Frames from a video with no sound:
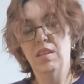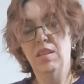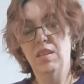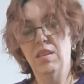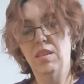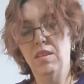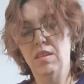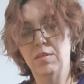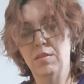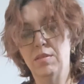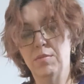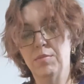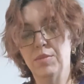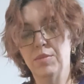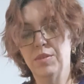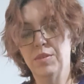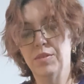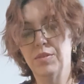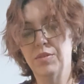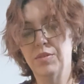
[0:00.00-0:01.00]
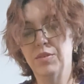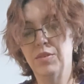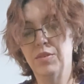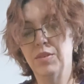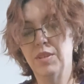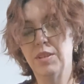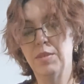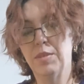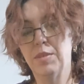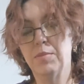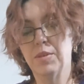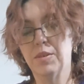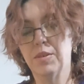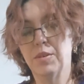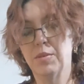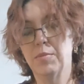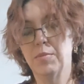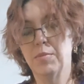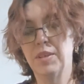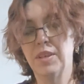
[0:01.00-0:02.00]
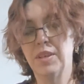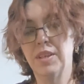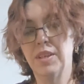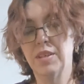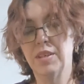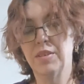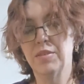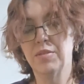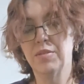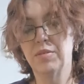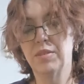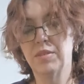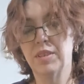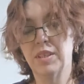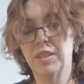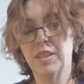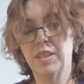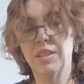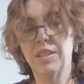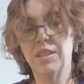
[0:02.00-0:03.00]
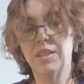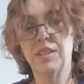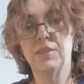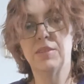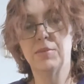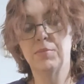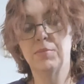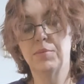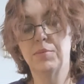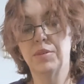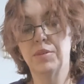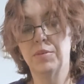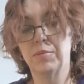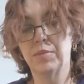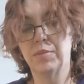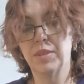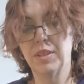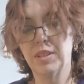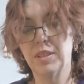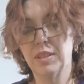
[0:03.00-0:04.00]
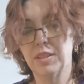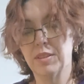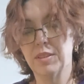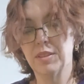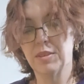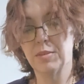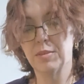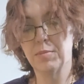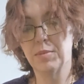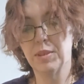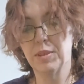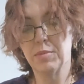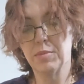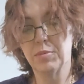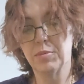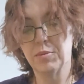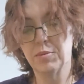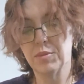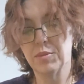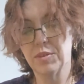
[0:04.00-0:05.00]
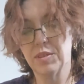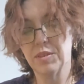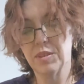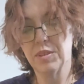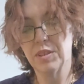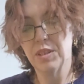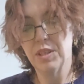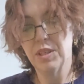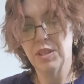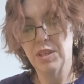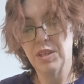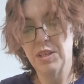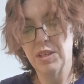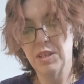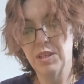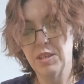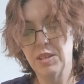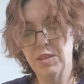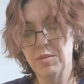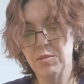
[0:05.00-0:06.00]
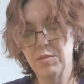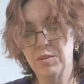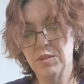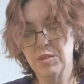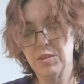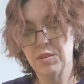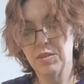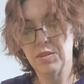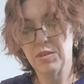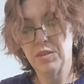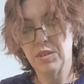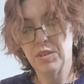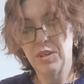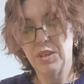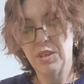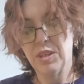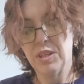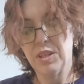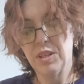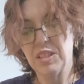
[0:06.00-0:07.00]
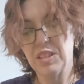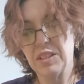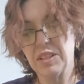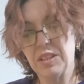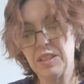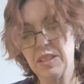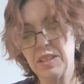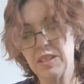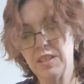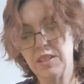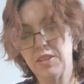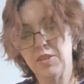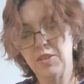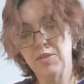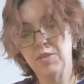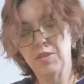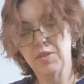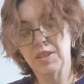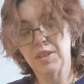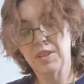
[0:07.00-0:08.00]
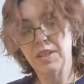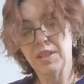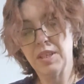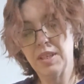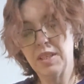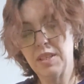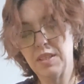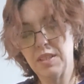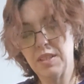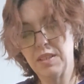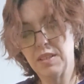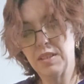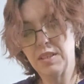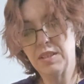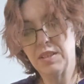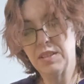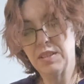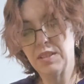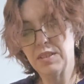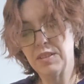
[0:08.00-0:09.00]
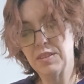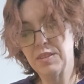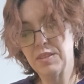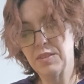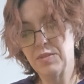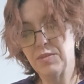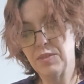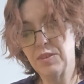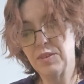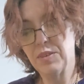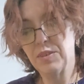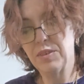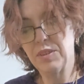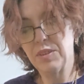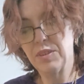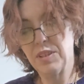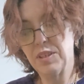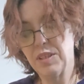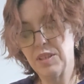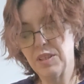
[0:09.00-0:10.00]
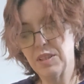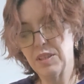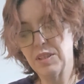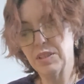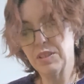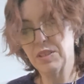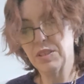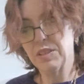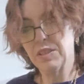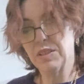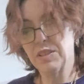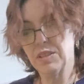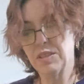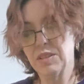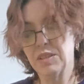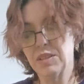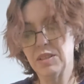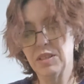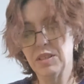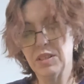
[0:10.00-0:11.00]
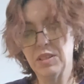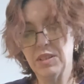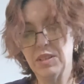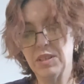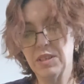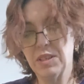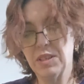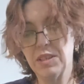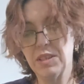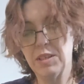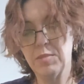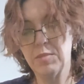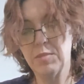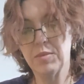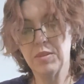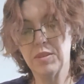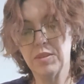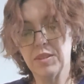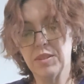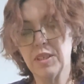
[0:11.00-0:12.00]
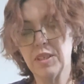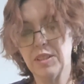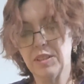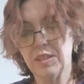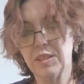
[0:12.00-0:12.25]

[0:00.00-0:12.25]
And you keep it coming down. And I like to put it right on this pegboard. Because You cannot. This is a very. Gotta keep it tight.